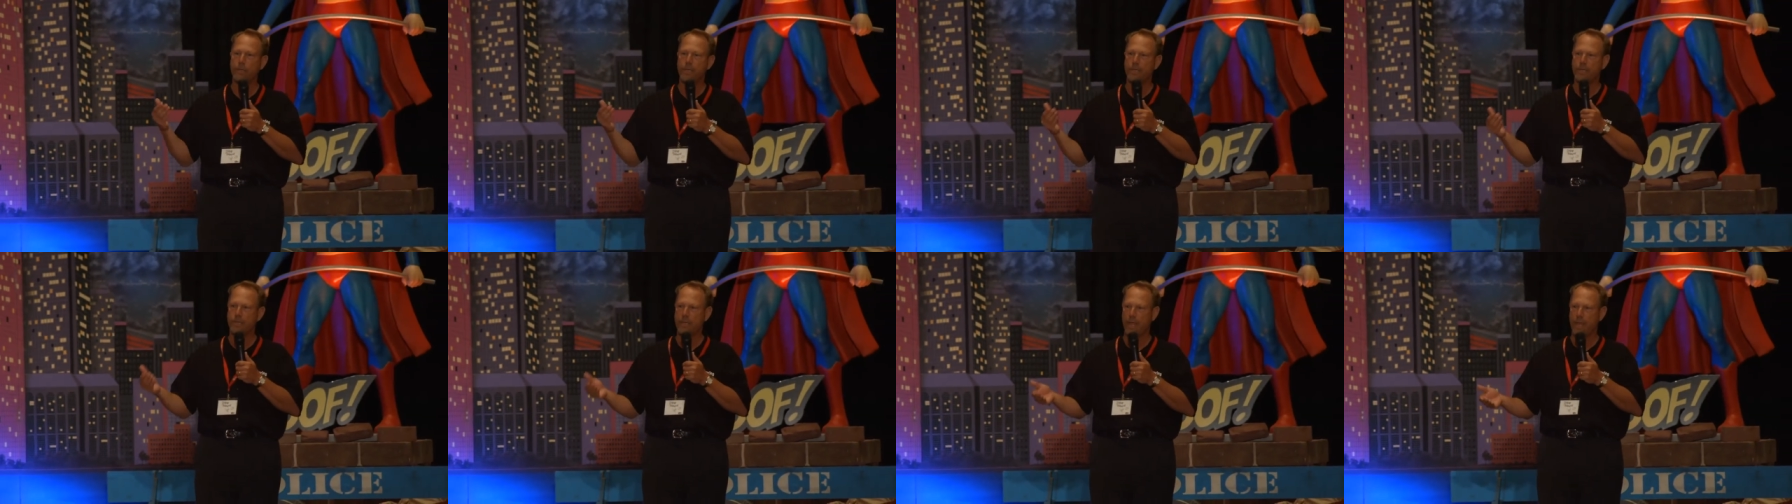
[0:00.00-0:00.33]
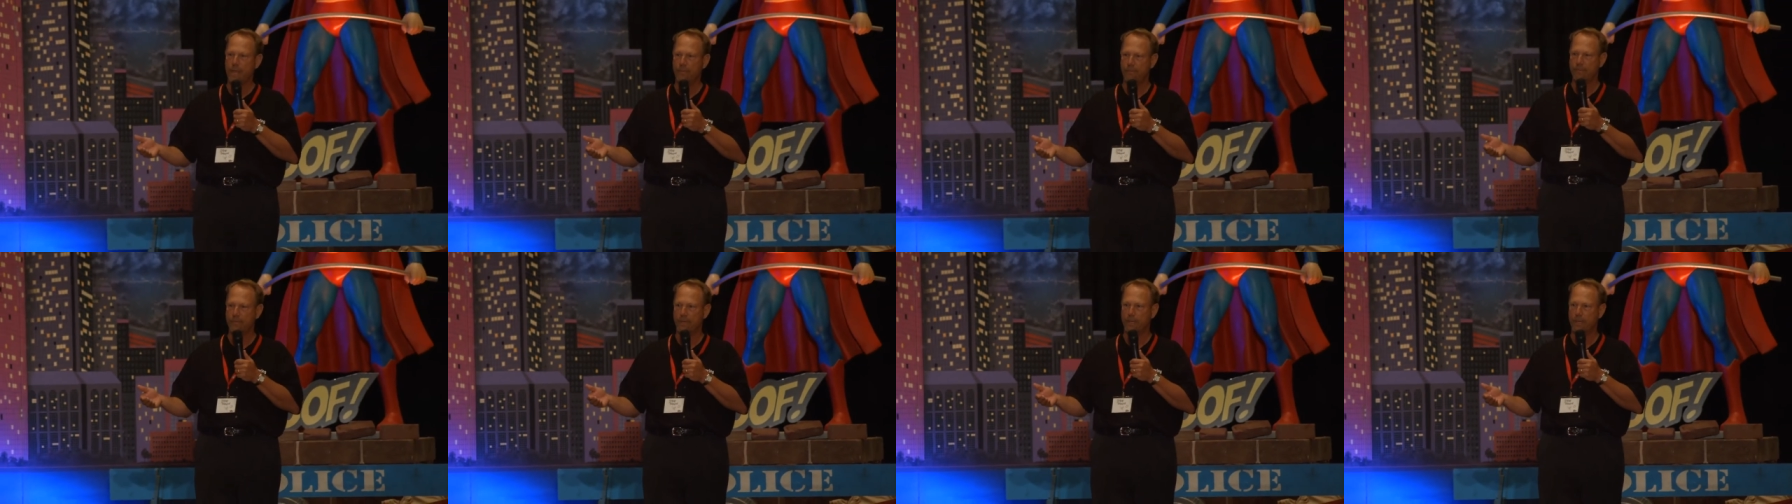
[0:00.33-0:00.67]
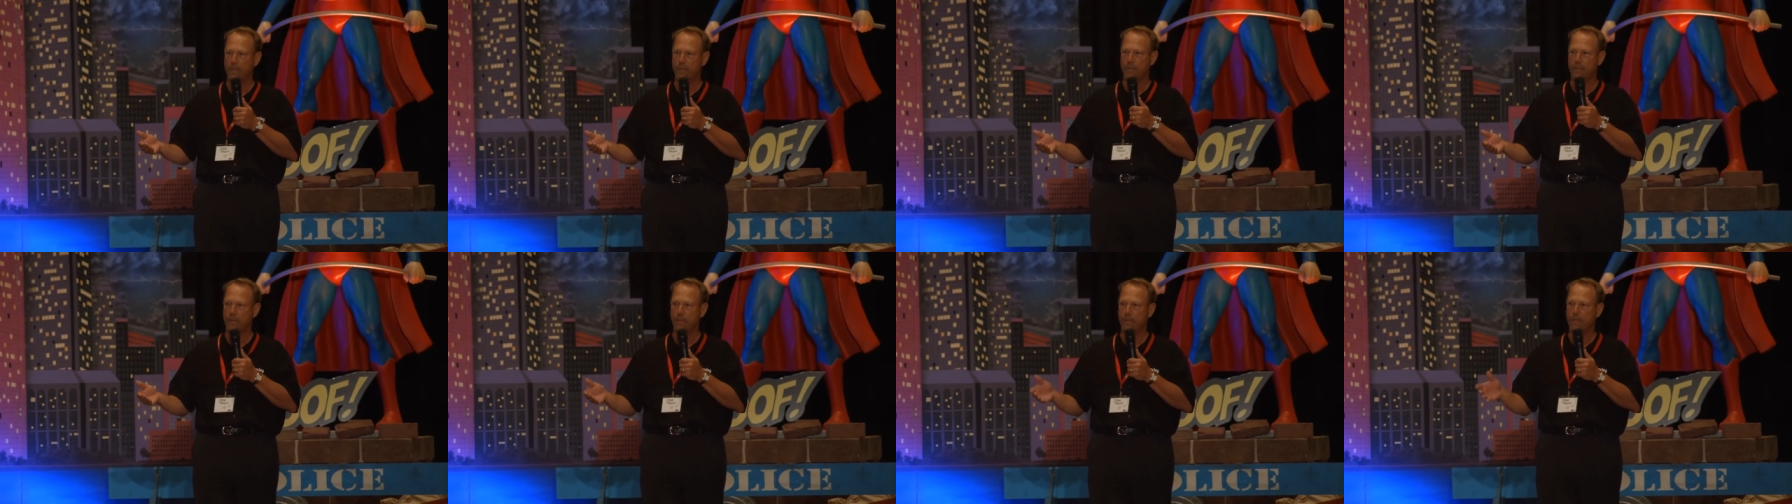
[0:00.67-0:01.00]
be safe
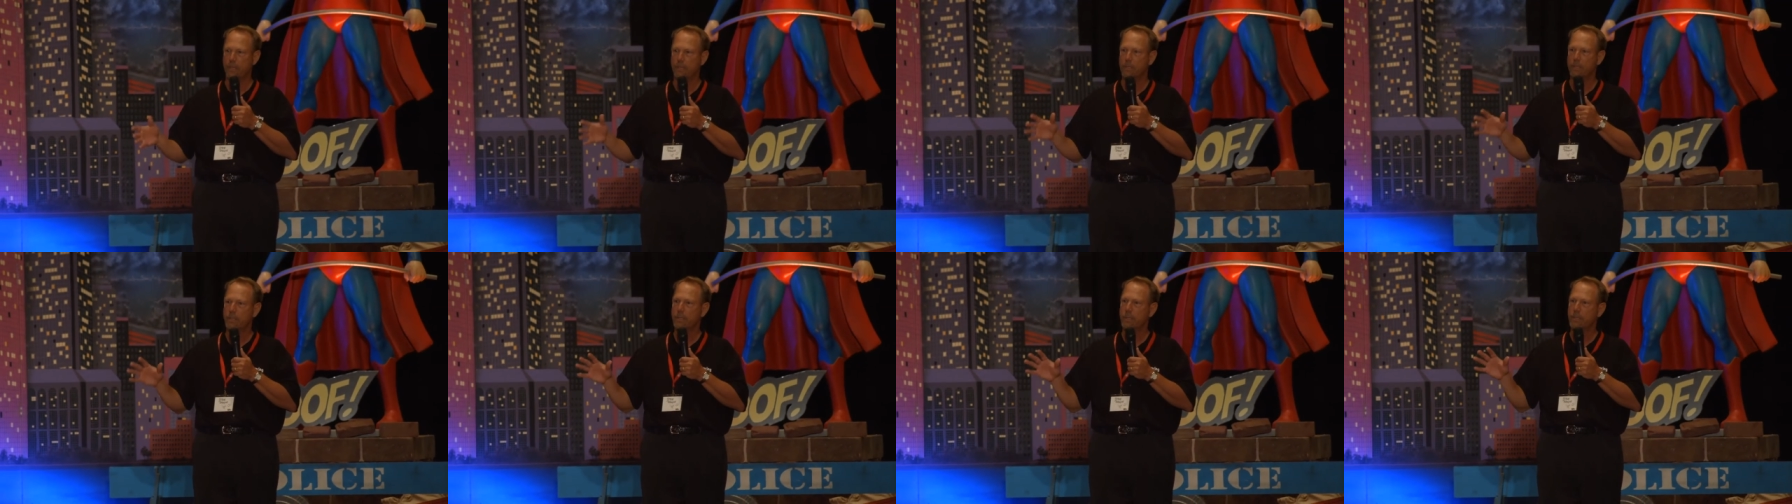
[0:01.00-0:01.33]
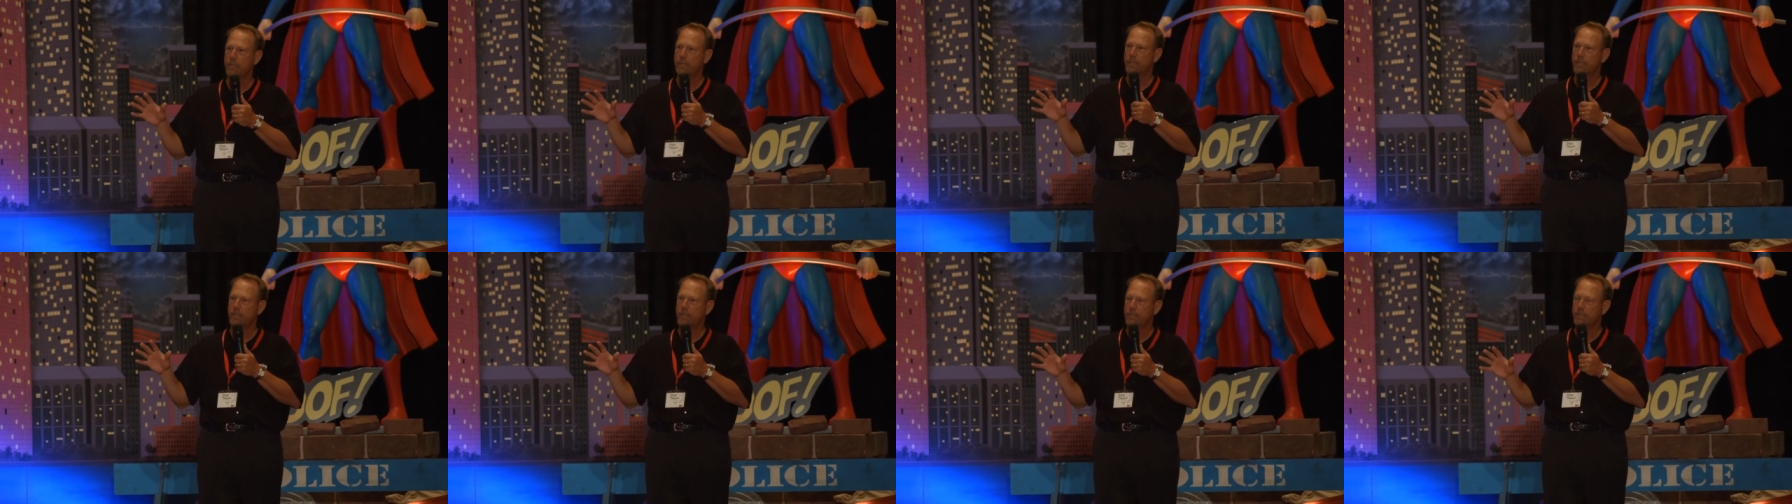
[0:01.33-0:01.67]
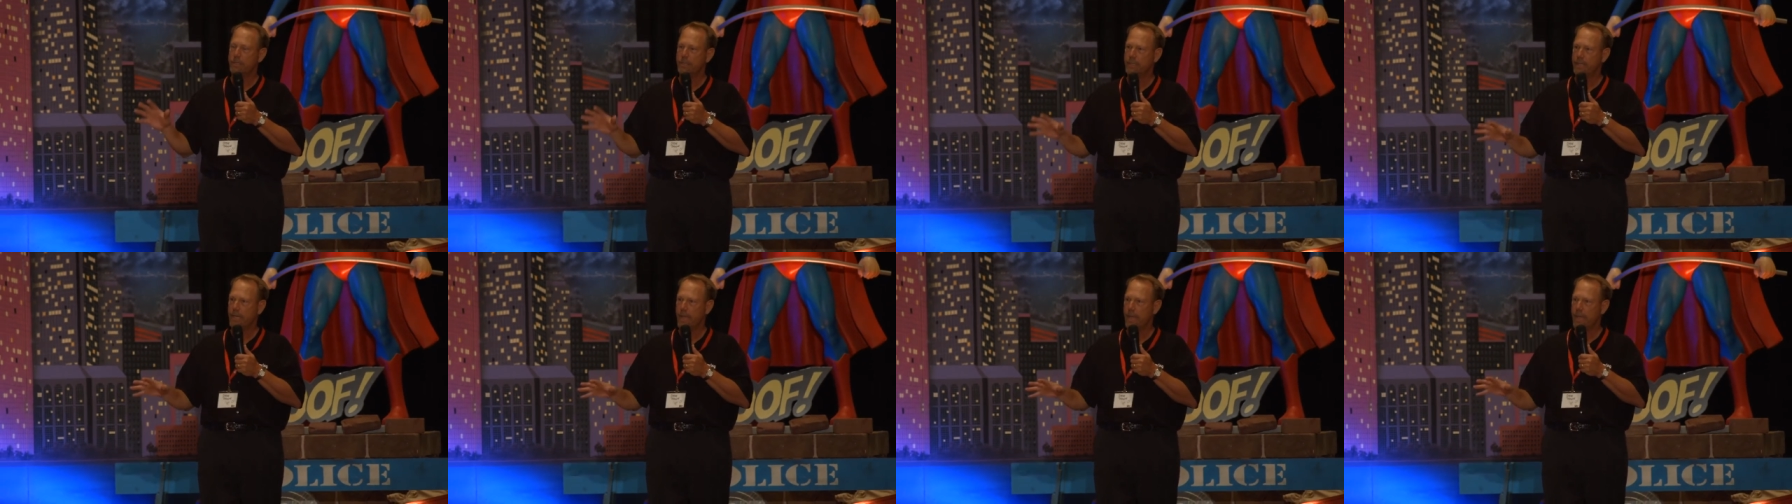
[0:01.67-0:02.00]
here.
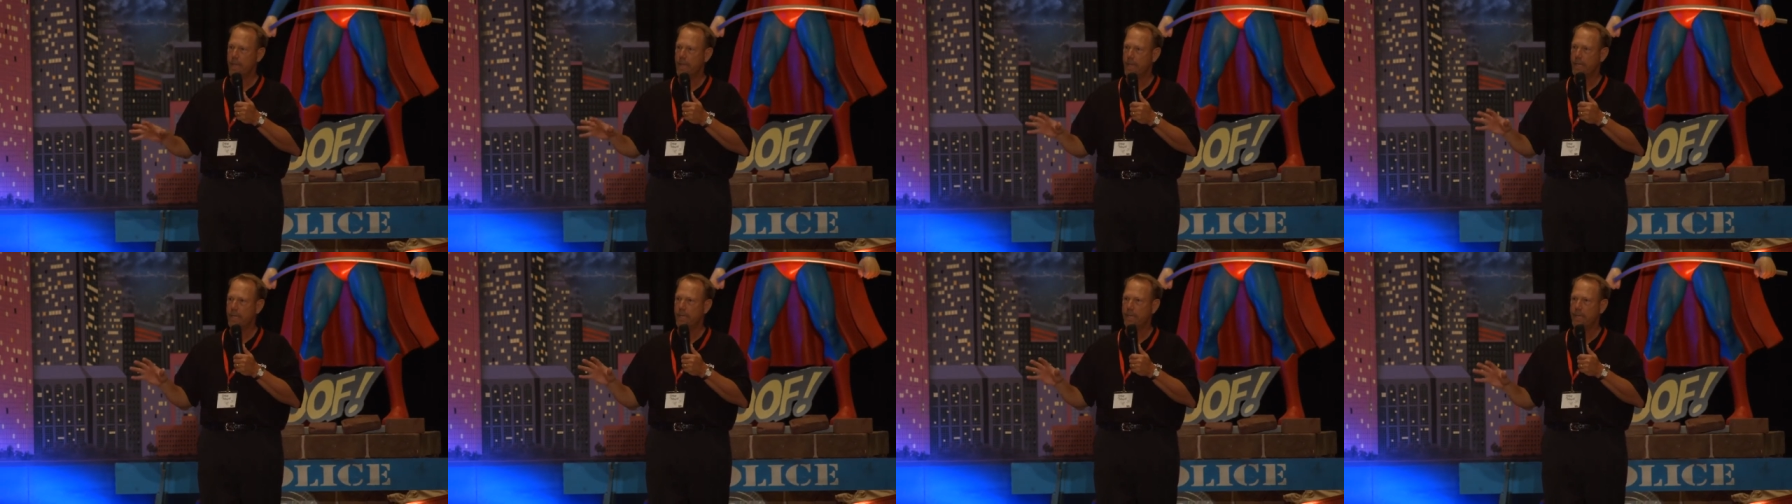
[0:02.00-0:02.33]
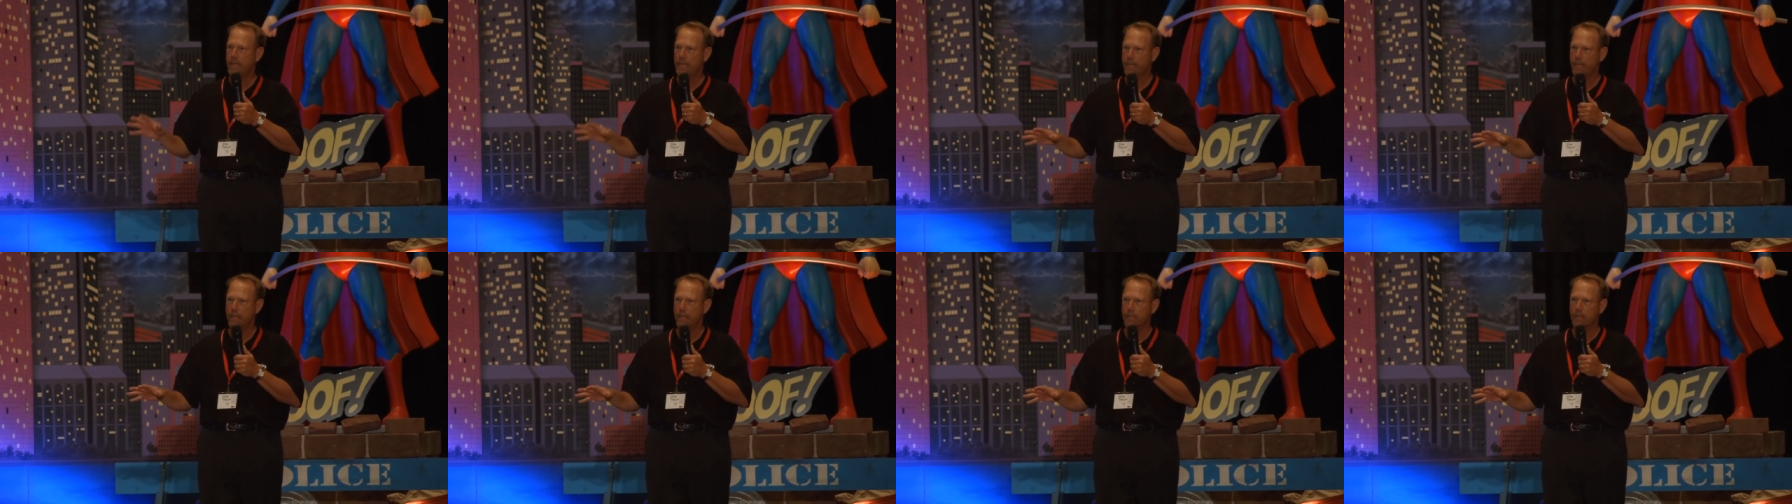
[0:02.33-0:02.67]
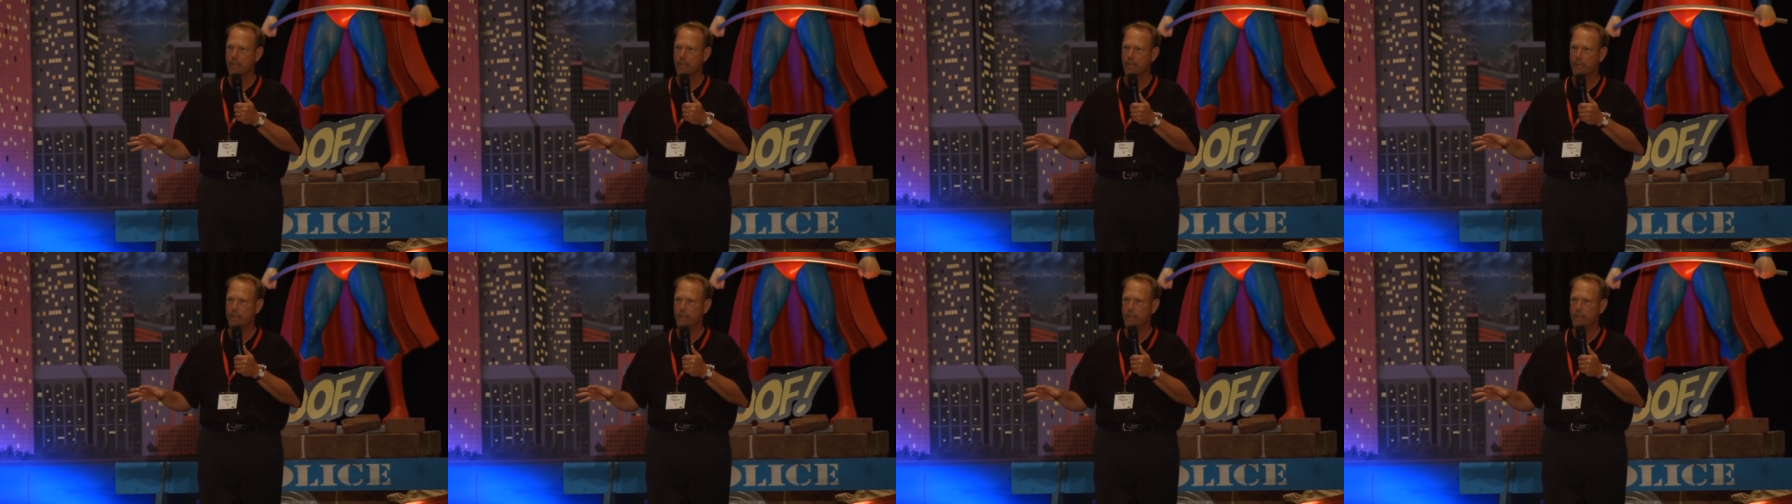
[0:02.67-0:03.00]
Stay here.